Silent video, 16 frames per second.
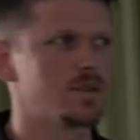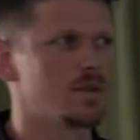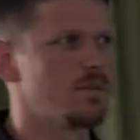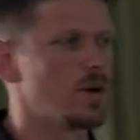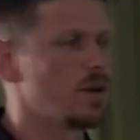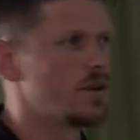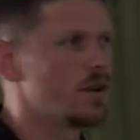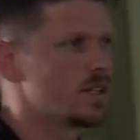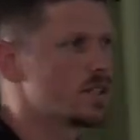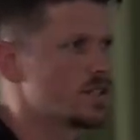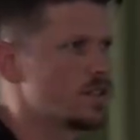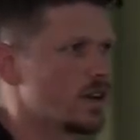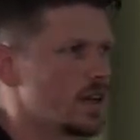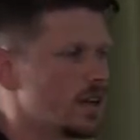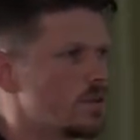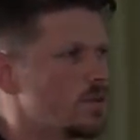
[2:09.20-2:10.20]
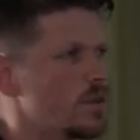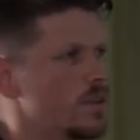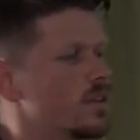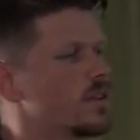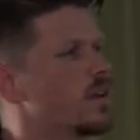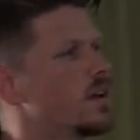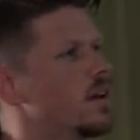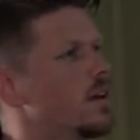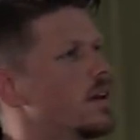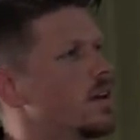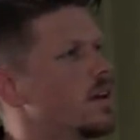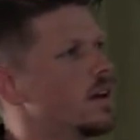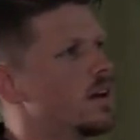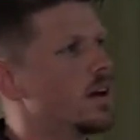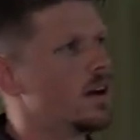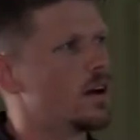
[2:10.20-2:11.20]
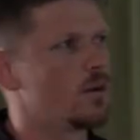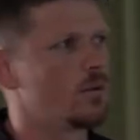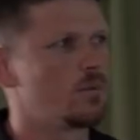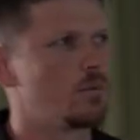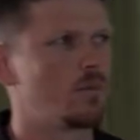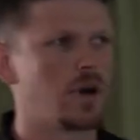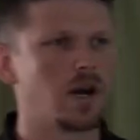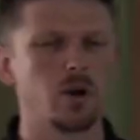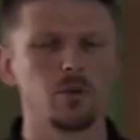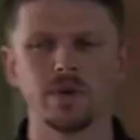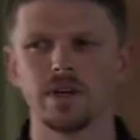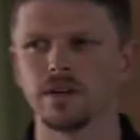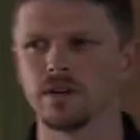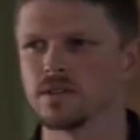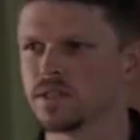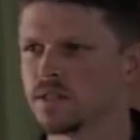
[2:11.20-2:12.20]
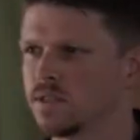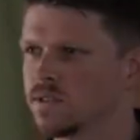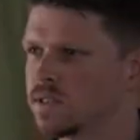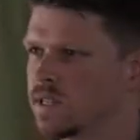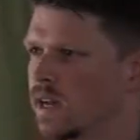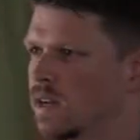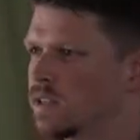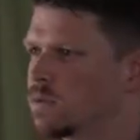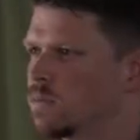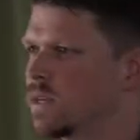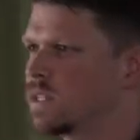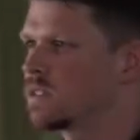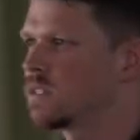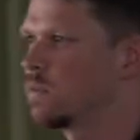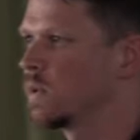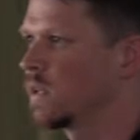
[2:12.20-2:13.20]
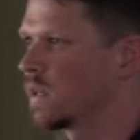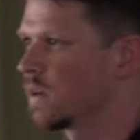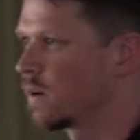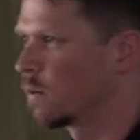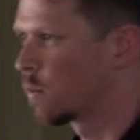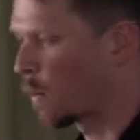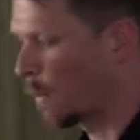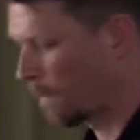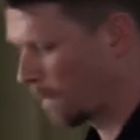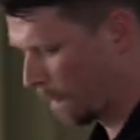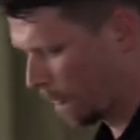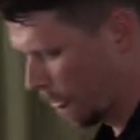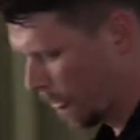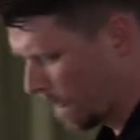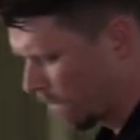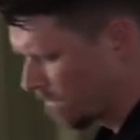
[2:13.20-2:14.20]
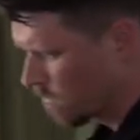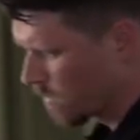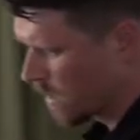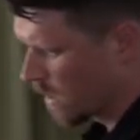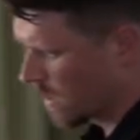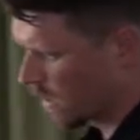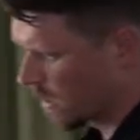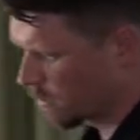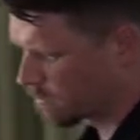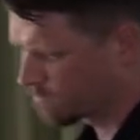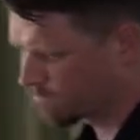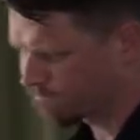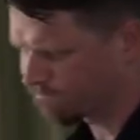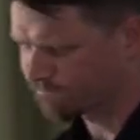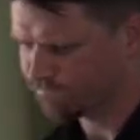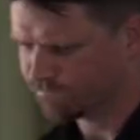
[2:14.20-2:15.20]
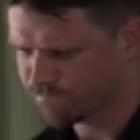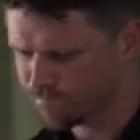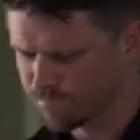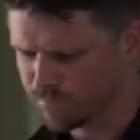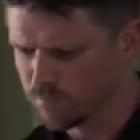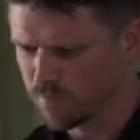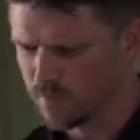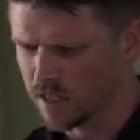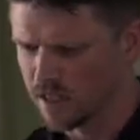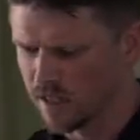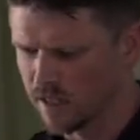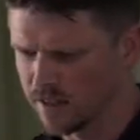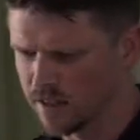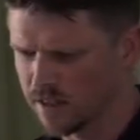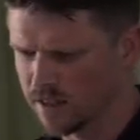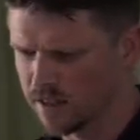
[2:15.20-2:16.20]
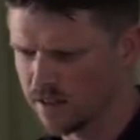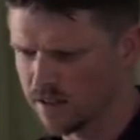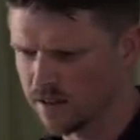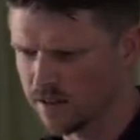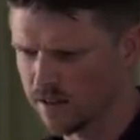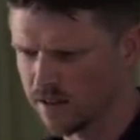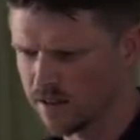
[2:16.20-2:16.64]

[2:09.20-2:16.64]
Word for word: was a motorized trike with power meters and used the Hasomed stimulator. And then